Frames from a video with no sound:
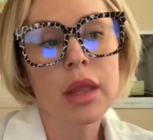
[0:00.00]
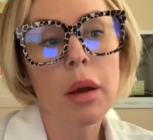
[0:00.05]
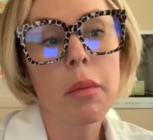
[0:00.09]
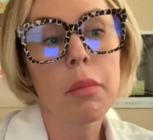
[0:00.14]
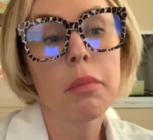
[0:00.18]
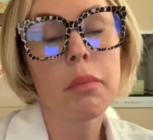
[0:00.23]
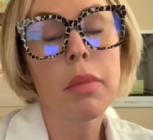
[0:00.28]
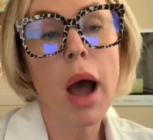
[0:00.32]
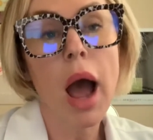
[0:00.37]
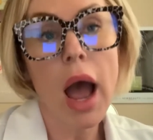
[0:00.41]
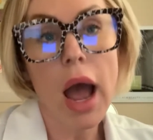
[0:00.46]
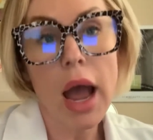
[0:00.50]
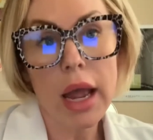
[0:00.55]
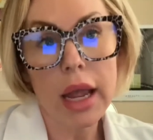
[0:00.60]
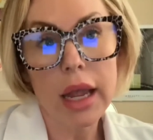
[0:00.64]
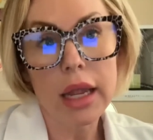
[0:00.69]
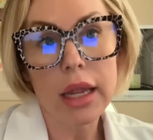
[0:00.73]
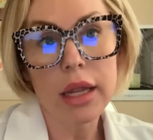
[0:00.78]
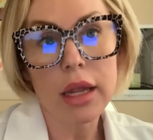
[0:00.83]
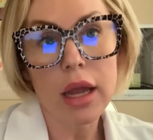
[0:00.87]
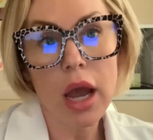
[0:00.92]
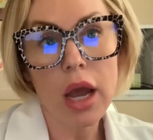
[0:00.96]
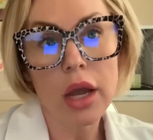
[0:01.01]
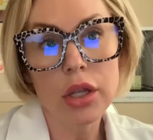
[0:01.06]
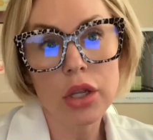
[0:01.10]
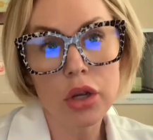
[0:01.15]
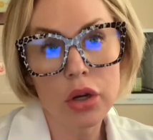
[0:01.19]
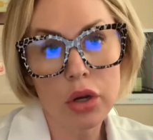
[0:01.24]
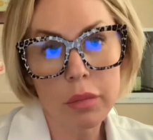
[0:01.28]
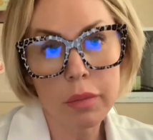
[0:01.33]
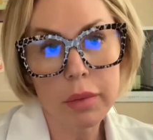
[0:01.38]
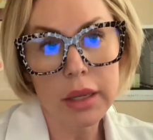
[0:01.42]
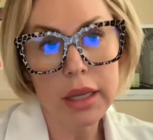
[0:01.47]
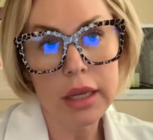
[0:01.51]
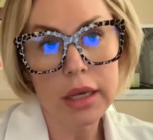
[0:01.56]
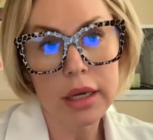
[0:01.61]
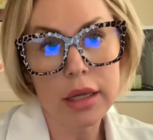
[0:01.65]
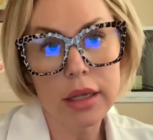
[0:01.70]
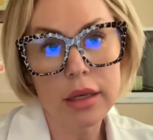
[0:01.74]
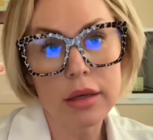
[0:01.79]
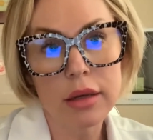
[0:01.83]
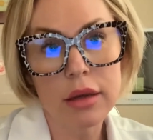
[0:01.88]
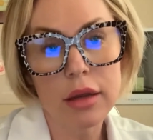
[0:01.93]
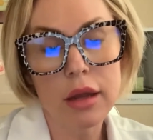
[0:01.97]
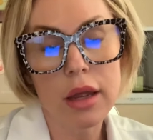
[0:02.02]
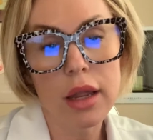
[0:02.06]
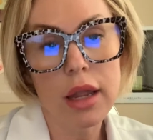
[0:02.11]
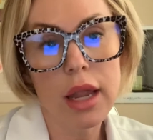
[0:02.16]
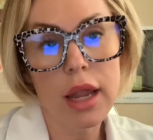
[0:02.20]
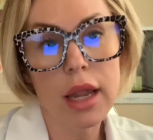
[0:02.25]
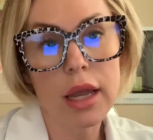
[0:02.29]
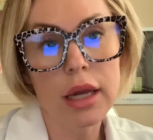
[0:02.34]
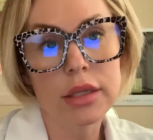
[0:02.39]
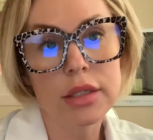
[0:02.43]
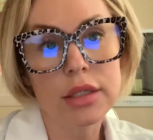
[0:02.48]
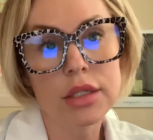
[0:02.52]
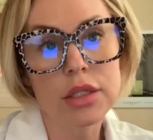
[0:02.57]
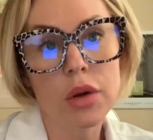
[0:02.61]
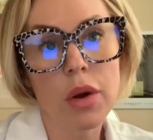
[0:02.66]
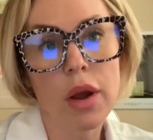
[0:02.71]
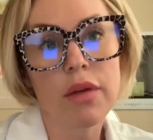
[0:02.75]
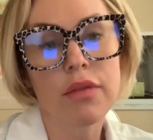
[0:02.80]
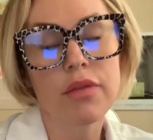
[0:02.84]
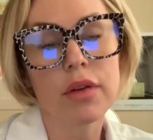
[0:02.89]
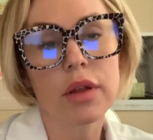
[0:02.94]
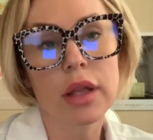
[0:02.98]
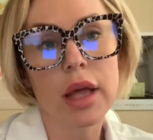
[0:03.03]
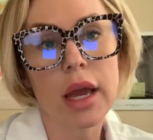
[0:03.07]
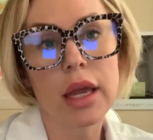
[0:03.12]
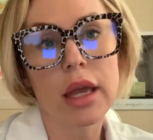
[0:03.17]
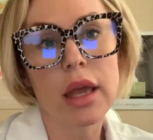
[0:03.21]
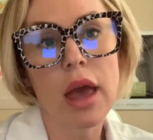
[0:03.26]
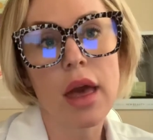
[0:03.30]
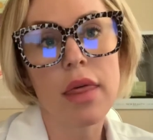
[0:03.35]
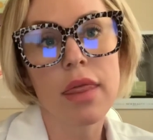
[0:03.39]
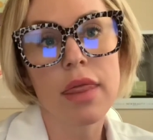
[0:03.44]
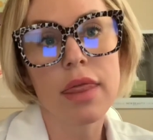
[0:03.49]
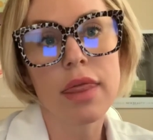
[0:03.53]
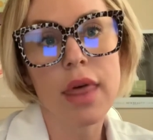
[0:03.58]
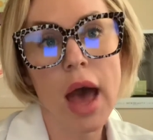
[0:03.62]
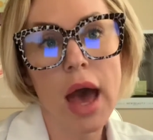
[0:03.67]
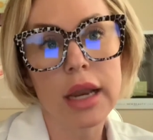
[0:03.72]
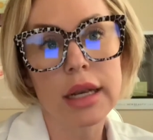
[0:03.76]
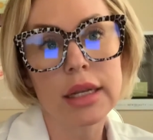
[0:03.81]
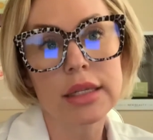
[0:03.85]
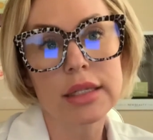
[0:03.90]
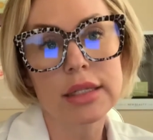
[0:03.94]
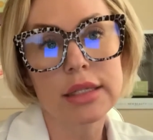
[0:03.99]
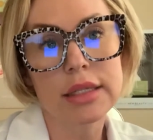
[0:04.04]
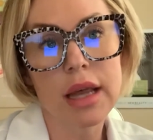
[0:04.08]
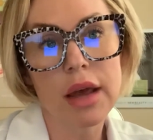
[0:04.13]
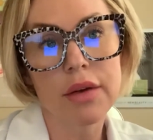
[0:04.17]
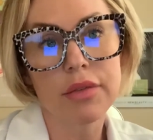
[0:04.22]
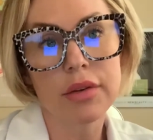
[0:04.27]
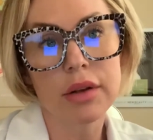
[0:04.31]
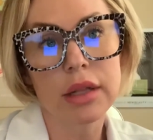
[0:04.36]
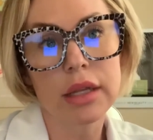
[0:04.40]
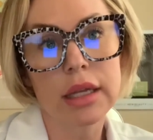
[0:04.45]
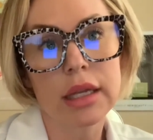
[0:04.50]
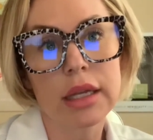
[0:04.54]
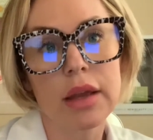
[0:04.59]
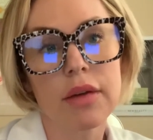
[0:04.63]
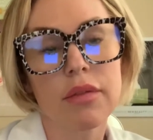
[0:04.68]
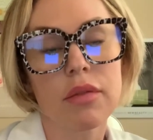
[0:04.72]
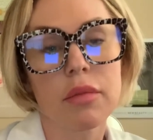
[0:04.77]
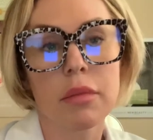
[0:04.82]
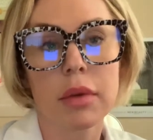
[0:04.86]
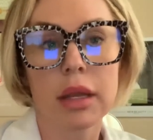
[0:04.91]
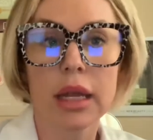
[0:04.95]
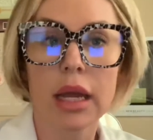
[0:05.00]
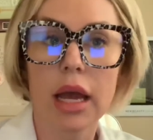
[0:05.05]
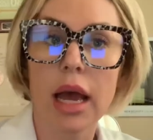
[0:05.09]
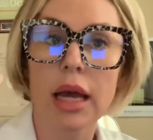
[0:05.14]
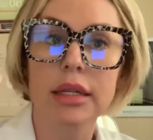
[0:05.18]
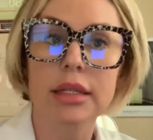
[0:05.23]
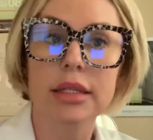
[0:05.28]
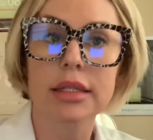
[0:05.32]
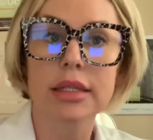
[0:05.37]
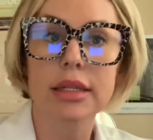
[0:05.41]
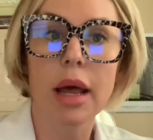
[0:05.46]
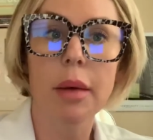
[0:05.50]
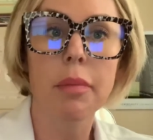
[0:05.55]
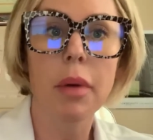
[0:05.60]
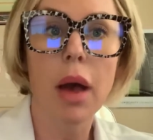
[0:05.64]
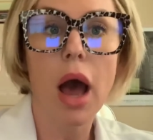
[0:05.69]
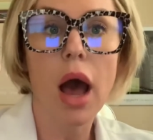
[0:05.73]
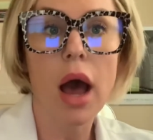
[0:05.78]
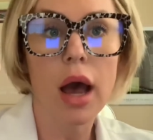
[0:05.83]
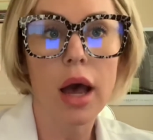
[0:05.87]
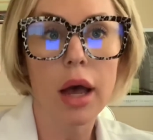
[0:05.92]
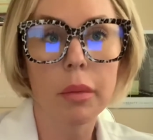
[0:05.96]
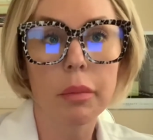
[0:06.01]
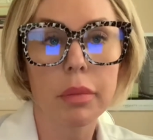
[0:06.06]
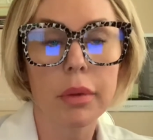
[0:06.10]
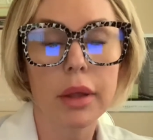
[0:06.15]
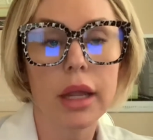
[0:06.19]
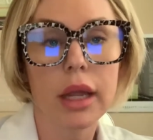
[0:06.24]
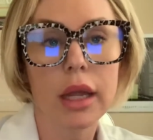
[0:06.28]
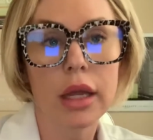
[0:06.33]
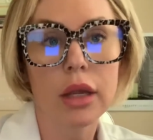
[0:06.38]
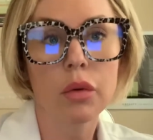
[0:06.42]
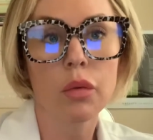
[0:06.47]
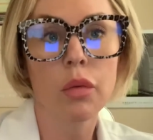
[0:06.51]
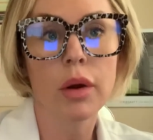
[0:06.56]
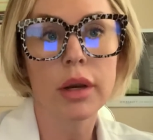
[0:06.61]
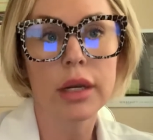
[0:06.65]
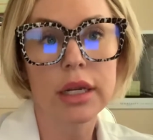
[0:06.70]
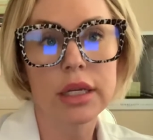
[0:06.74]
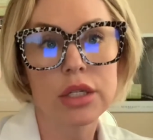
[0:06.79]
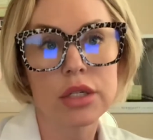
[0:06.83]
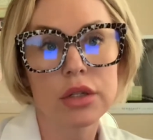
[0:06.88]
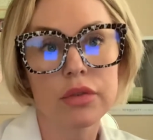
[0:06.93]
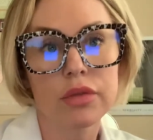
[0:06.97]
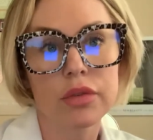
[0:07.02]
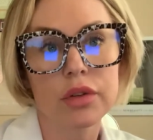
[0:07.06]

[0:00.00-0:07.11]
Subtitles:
by a European, and so I feel like that has definitely given me a step up in what I do for